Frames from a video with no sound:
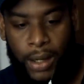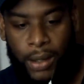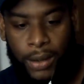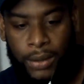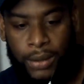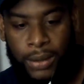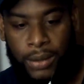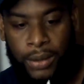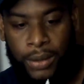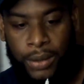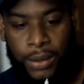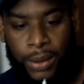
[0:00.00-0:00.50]

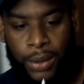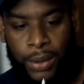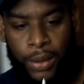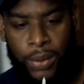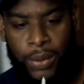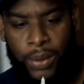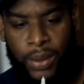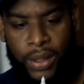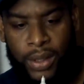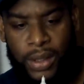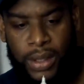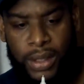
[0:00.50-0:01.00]
Then I go
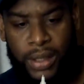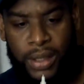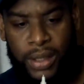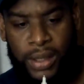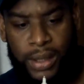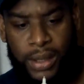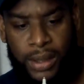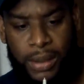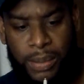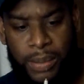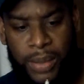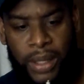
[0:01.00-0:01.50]
ahead
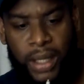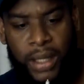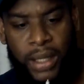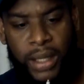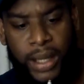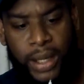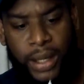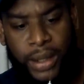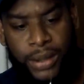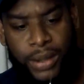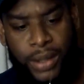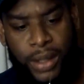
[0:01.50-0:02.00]
and
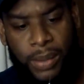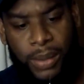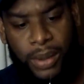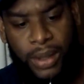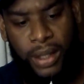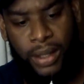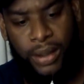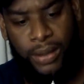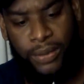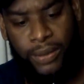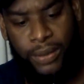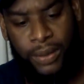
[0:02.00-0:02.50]

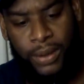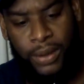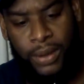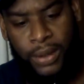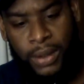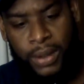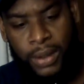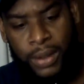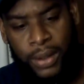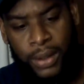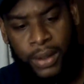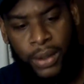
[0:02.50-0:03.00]

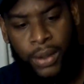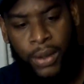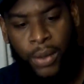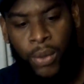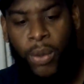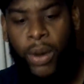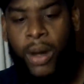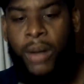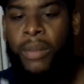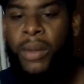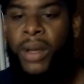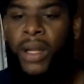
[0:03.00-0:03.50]
grab
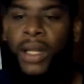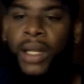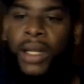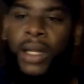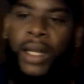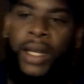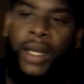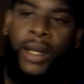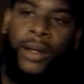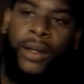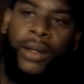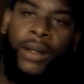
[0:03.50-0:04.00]
the other
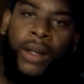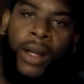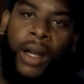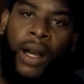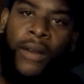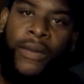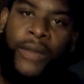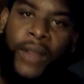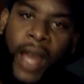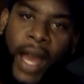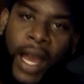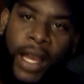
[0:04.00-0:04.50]
vial that has
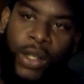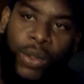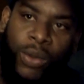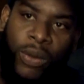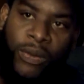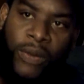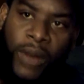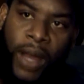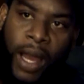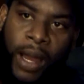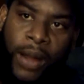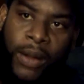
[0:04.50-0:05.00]
the powder
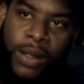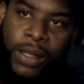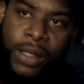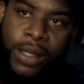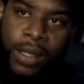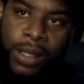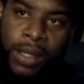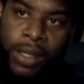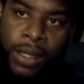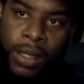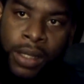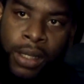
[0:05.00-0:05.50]
form of the
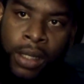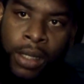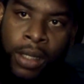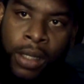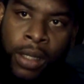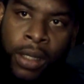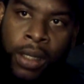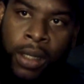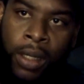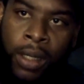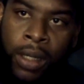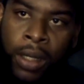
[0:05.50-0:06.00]

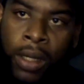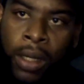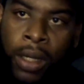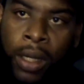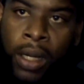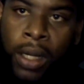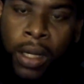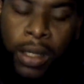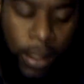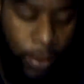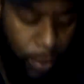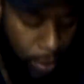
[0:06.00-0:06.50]
vaccine.
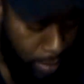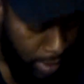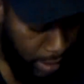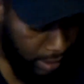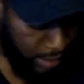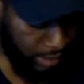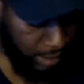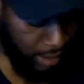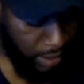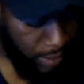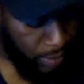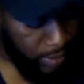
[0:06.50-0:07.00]
As you
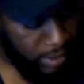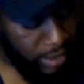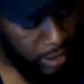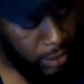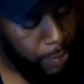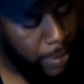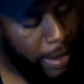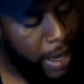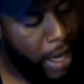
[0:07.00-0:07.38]
see, that's the